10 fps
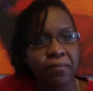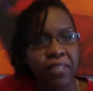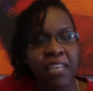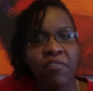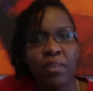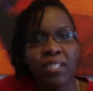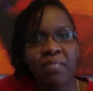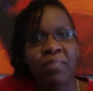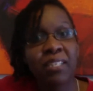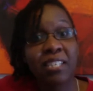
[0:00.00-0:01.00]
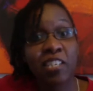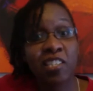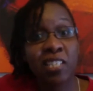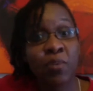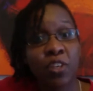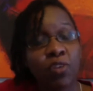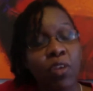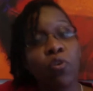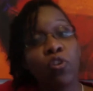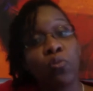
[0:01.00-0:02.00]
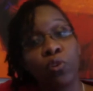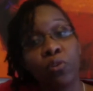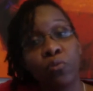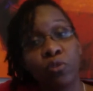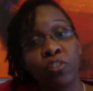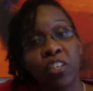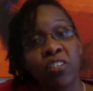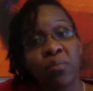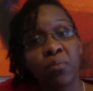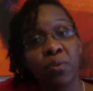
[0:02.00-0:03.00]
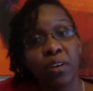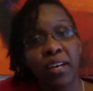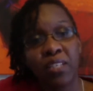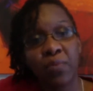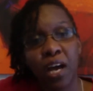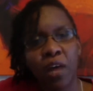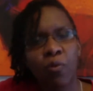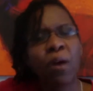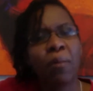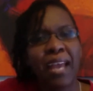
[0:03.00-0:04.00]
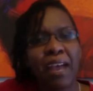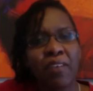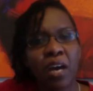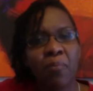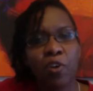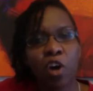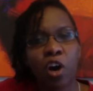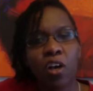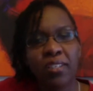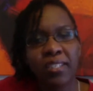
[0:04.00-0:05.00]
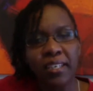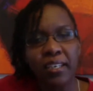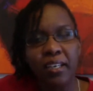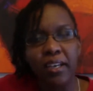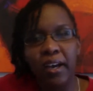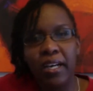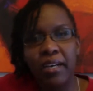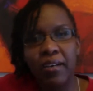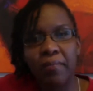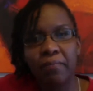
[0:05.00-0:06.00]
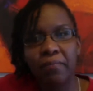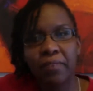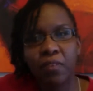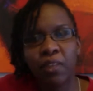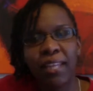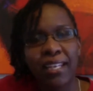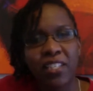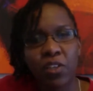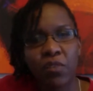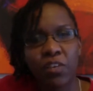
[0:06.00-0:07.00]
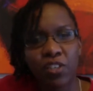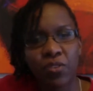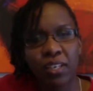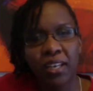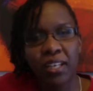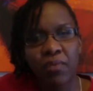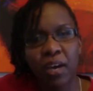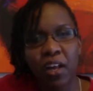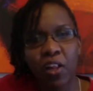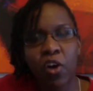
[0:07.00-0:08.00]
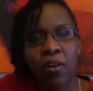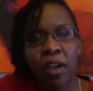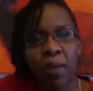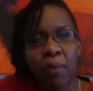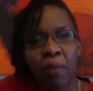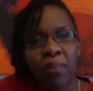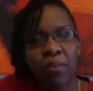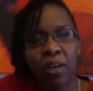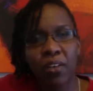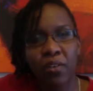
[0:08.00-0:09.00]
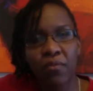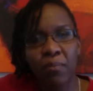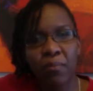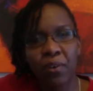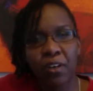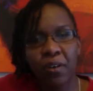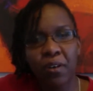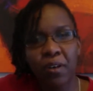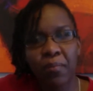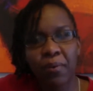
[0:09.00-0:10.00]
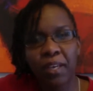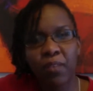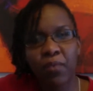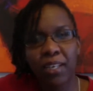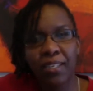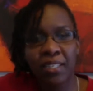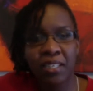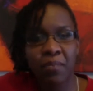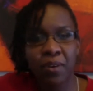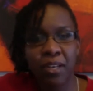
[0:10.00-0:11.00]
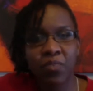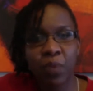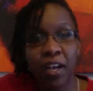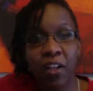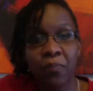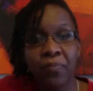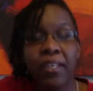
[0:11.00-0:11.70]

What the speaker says: Even with some of the sessions that we're doing, we'll share some more as well. We'll probably have a couple calls related to the retreat as well. Probably one in November and one in December as well.